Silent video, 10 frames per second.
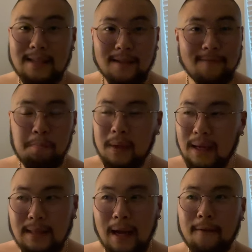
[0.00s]
is a
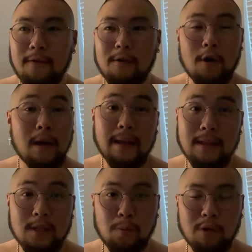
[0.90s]
big day for
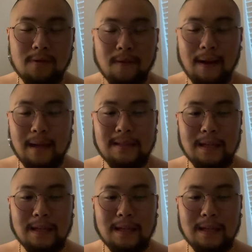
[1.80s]
Atlanta sports fans,